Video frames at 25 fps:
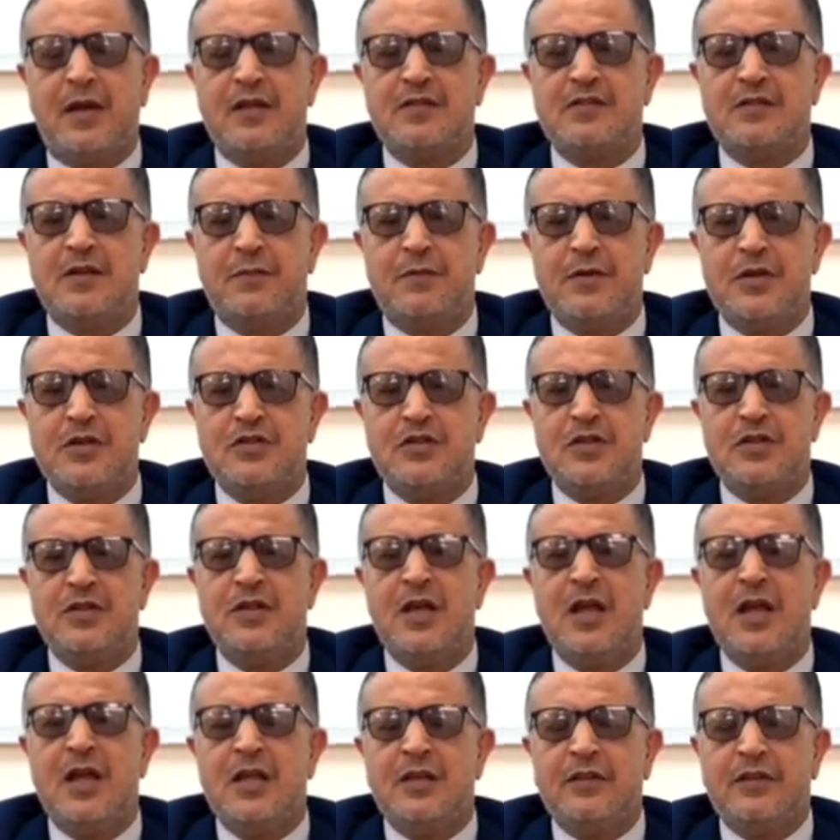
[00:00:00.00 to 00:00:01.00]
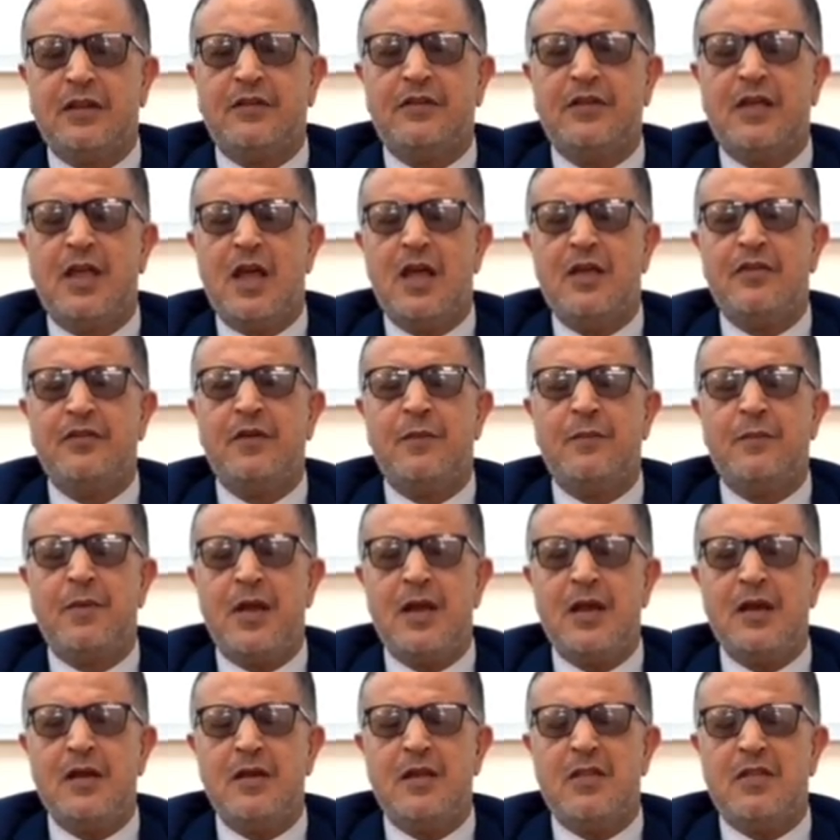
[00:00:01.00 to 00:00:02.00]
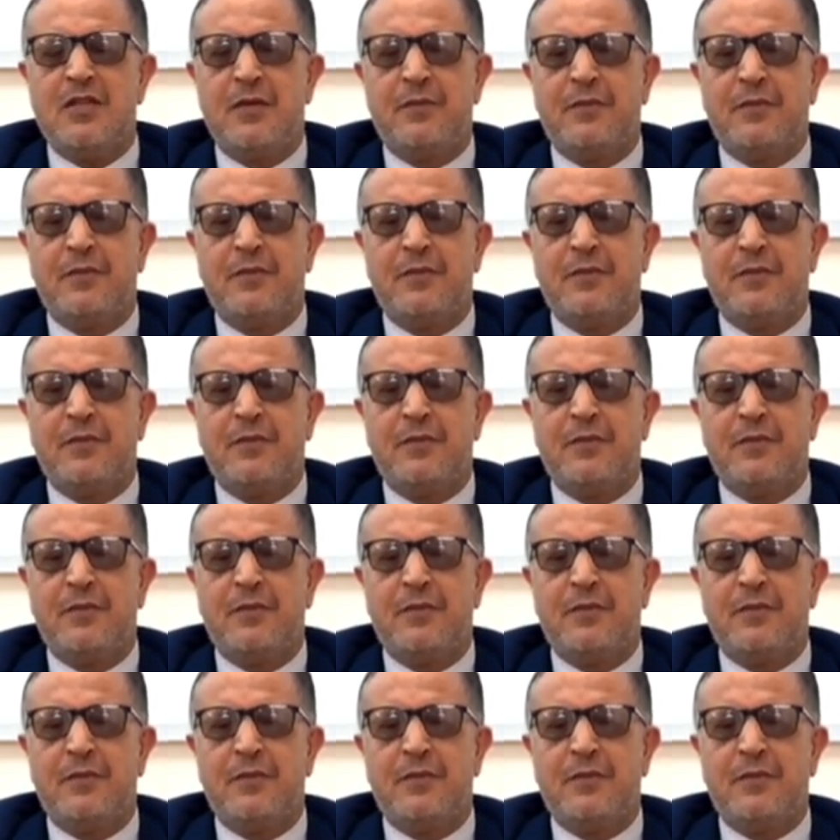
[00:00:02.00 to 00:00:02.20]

Ask the patient, does he has a pain in the